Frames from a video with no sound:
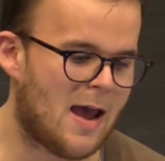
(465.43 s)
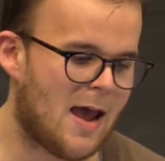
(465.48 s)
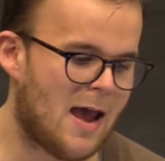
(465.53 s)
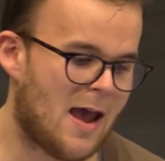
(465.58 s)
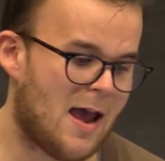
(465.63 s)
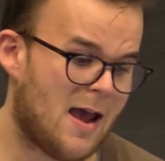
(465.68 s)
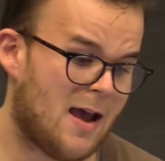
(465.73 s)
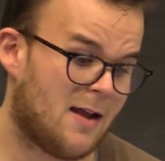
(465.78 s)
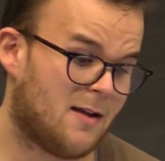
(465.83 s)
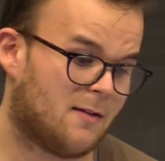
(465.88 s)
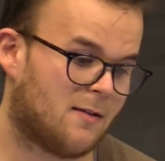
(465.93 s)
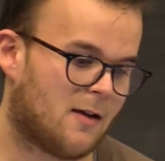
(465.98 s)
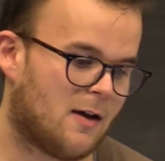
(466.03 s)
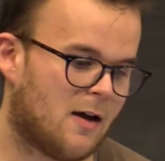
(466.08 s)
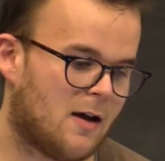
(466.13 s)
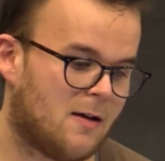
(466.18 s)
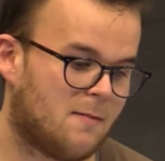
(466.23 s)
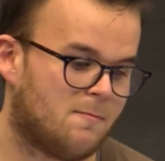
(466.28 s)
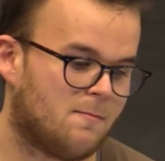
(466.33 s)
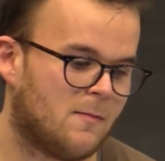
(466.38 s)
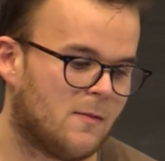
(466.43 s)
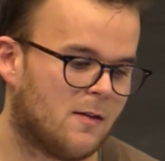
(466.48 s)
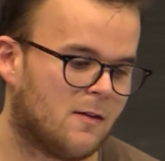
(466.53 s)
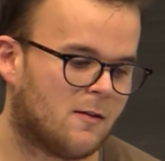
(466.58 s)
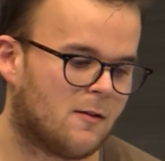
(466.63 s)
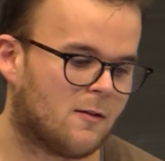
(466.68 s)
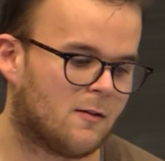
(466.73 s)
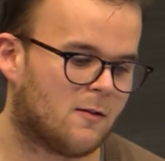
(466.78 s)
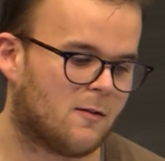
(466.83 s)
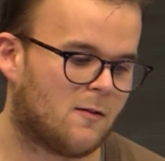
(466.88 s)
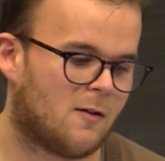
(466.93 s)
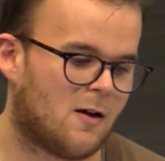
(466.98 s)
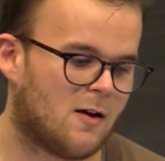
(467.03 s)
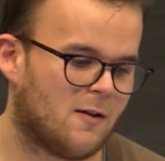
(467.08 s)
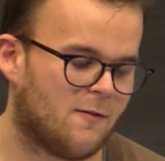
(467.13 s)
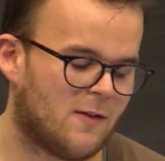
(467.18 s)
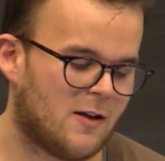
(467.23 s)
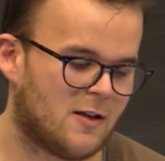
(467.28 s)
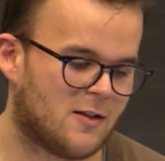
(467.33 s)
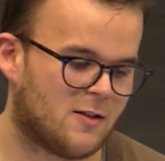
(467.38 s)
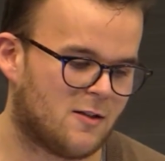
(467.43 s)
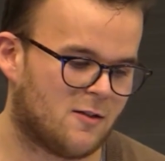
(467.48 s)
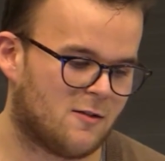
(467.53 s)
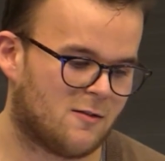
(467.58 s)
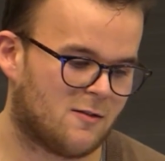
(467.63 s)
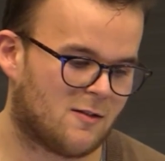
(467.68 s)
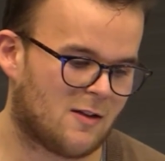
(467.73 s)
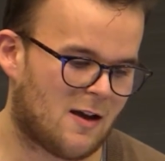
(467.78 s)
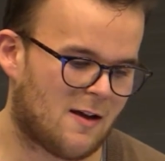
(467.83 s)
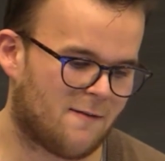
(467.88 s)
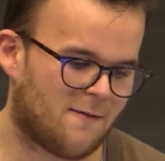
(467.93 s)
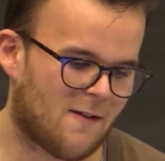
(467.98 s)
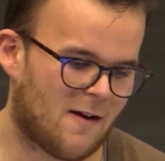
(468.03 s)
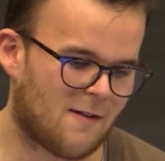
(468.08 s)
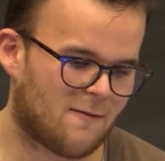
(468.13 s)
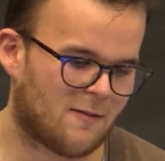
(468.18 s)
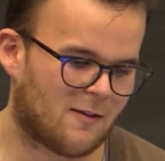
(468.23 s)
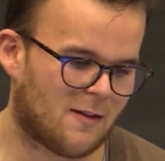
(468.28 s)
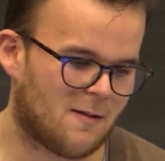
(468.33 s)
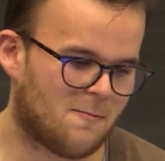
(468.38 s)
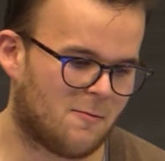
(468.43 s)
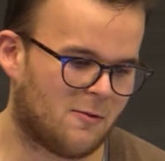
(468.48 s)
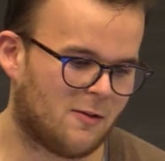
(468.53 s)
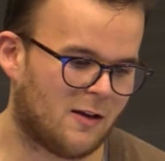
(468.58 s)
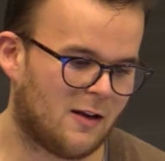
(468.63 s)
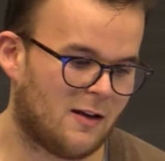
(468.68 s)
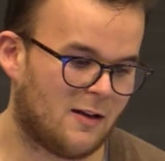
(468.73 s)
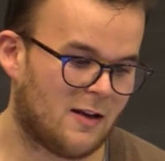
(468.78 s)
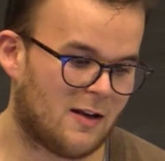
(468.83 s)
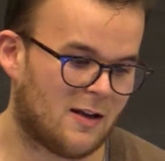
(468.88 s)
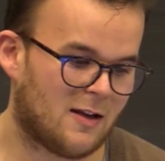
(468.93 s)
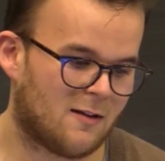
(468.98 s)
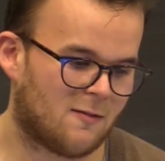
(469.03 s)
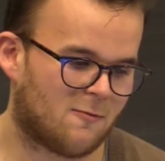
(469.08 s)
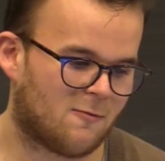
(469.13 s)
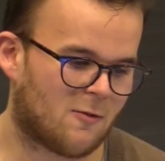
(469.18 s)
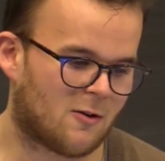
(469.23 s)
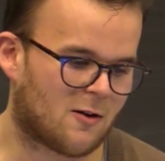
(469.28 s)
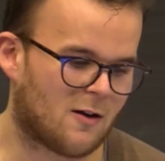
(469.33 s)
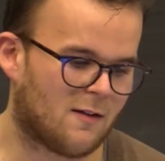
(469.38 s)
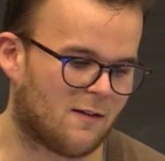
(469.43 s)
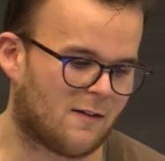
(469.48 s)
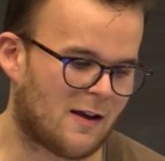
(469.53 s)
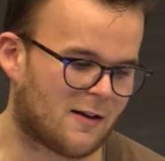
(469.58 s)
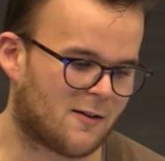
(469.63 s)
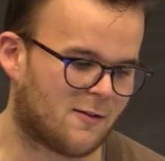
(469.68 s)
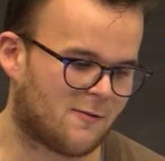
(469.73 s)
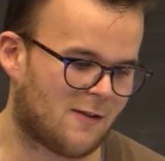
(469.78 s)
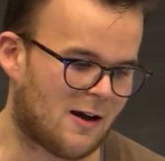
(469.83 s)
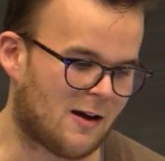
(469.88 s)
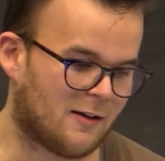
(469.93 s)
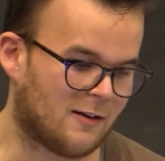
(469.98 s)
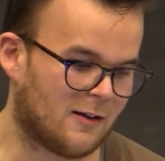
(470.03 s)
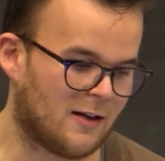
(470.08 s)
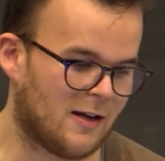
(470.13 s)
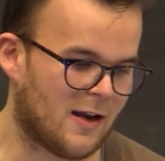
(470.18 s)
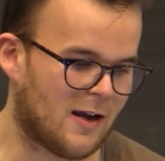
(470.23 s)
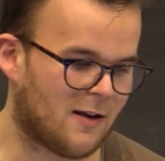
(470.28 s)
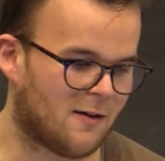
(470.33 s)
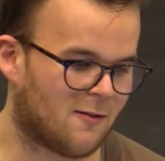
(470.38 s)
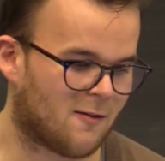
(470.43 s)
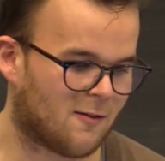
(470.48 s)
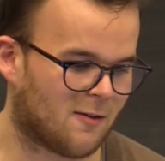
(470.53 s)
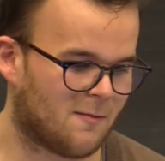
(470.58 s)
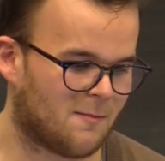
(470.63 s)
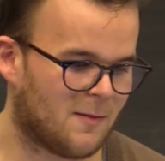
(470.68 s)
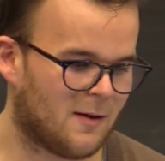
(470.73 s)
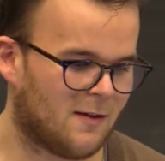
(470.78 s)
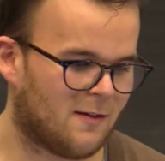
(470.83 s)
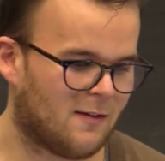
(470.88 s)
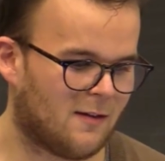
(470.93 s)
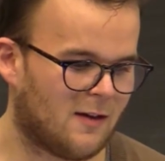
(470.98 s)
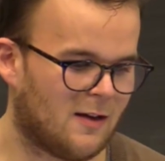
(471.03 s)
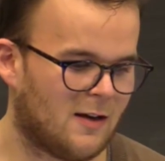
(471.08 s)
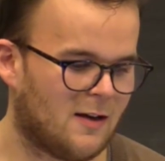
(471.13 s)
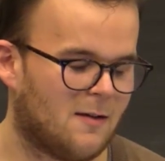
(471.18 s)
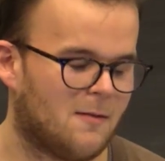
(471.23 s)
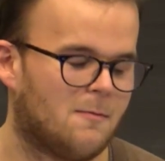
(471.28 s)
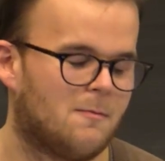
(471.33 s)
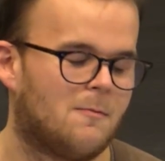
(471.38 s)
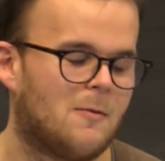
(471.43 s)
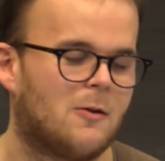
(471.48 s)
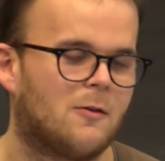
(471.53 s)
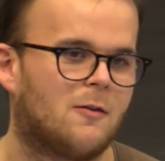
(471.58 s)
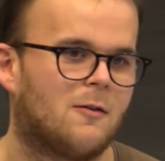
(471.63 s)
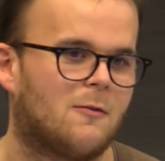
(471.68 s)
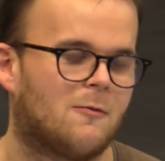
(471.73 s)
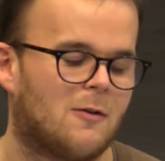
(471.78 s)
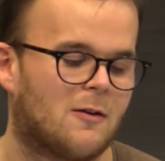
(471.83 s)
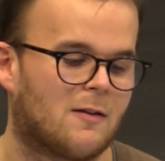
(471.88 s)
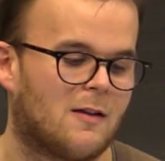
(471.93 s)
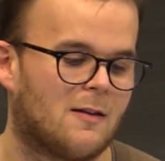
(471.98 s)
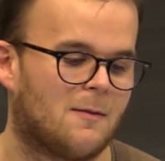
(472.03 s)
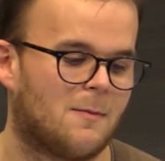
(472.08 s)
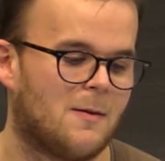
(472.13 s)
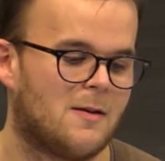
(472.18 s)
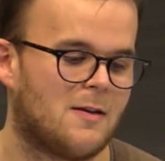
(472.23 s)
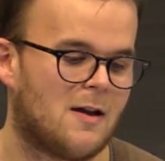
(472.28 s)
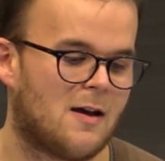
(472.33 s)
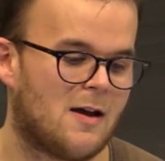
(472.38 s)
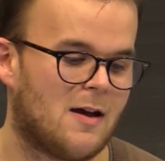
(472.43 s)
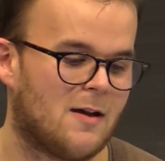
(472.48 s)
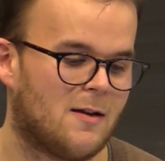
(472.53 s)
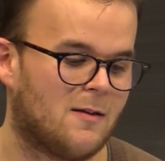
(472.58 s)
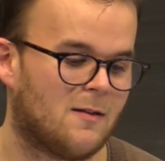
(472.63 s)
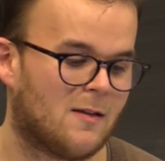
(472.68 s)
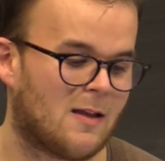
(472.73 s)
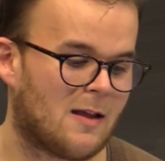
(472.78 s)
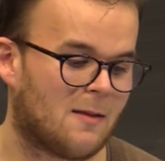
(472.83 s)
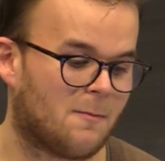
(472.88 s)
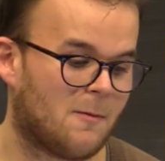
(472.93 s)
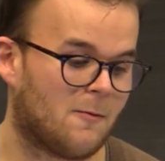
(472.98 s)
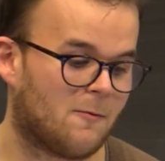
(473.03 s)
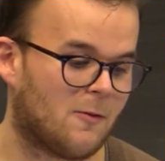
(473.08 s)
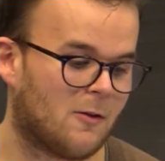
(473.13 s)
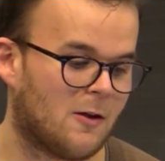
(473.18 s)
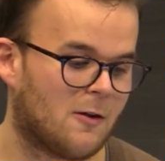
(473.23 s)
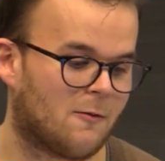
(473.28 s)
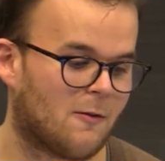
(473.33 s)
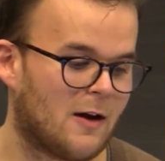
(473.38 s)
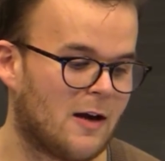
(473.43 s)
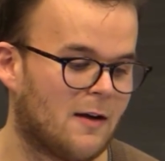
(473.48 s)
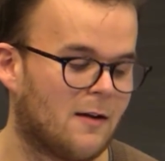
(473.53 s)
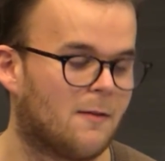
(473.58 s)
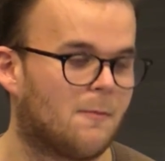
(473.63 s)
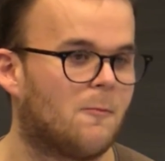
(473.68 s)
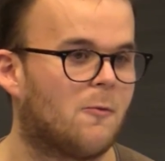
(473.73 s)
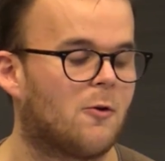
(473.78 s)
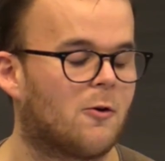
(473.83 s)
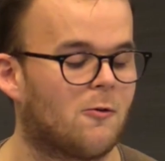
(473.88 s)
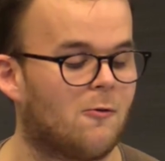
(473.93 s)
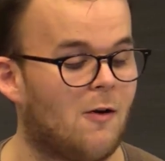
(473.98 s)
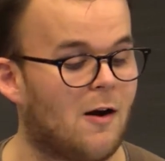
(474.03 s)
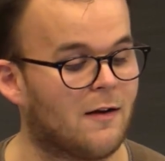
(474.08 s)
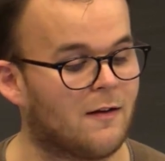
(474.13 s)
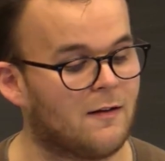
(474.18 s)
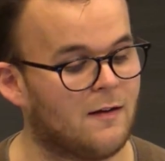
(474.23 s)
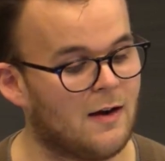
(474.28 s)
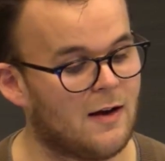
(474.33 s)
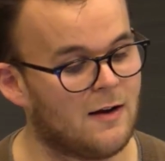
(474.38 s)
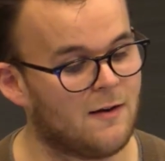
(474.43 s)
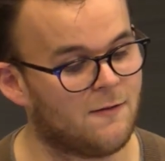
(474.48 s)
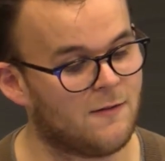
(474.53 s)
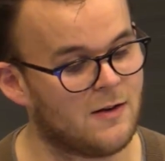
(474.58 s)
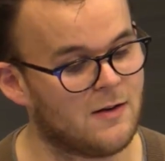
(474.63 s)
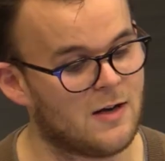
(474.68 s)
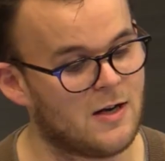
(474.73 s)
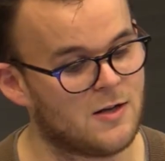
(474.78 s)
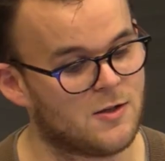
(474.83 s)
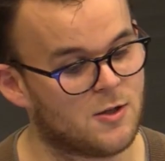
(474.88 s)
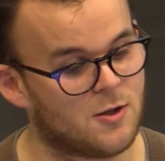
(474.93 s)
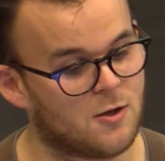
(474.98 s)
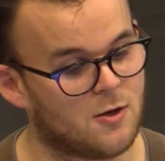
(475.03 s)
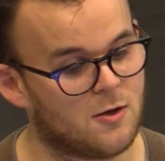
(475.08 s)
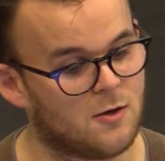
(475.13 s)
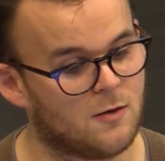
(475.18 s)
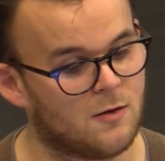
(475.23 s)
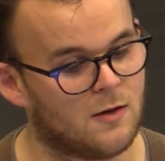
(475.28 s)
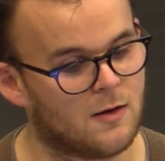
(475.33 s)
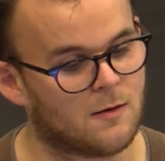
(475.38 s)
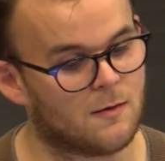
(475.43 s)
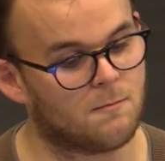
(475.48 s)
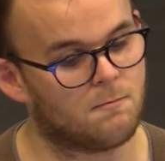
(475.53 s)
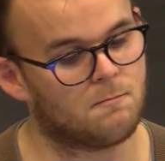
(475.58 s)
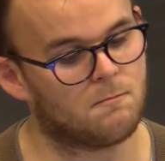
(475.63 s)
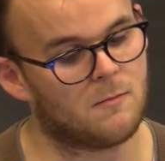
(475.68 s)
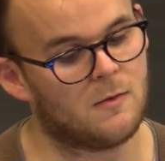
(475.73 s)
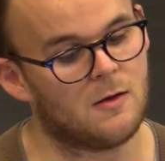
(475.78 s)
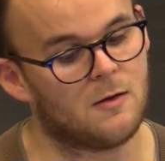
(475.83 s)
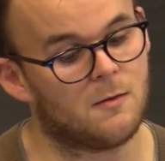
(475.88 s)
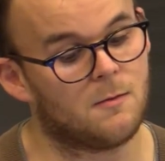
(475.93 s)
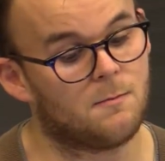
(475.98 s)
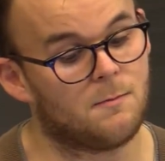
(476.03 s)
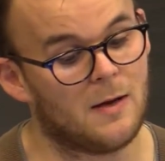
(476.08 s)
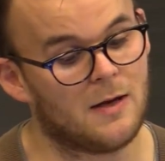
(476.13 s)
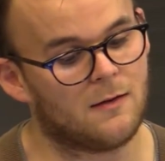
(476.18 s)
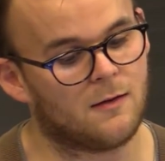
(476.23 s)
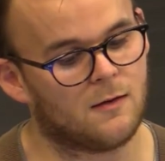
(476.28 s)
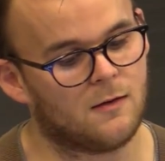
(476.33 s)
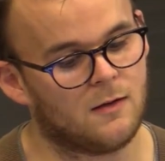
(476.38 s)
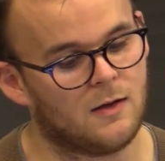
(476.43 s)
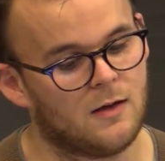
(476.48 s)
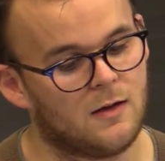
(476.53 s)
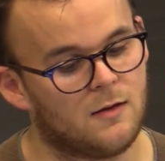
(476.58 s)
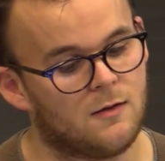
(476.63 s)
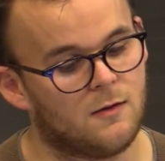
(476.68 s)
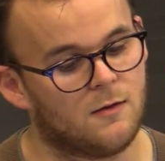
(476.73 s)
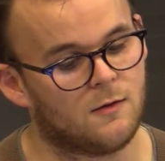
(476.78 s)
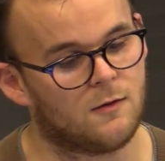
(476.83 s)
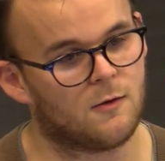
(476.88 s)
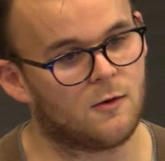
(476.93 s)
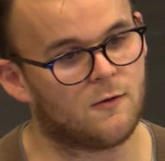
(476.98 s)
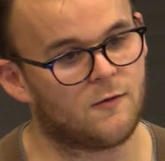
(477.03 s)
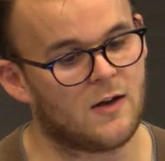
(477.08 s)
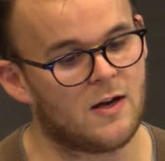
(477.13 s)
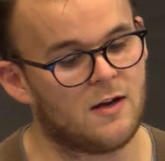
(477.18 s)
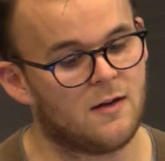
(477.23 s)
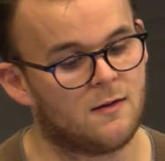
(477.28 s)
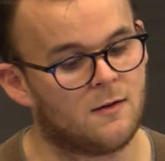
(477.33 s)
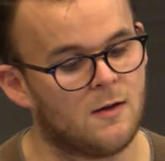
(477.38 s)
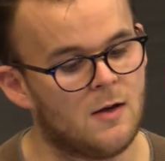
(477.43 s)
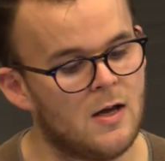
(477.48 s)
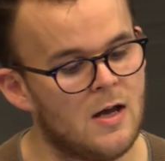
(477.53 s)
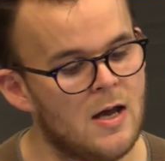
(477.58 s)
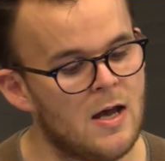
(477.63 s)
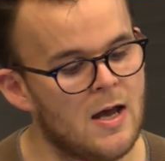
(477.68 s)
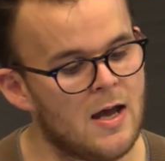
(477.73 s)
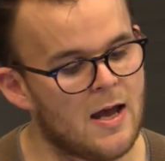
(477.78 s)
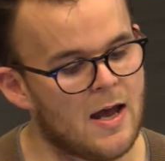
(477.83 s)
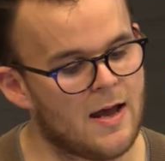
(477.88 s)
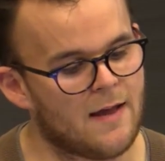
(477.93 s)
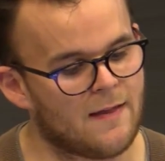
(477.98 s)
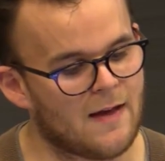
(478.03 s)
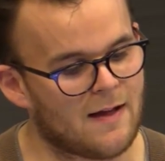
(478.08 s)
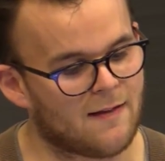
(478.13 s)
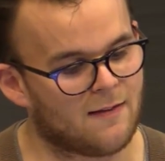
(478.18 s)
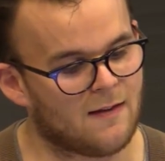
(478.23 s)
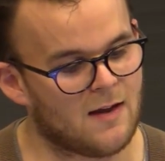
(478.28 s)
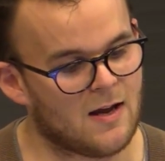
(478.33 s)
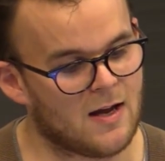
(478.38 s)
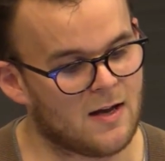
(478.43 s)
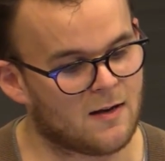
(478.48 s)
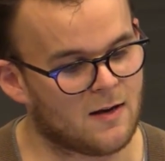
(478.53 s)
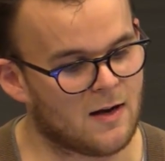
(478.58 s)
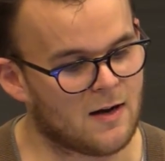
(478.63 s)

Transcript: And there's a lot of issues I find with completing work on sexuality in Northern BC. Most of the work that's been done that's been really great is more quantitative in nature. Like they'll basically do surveys and that's it.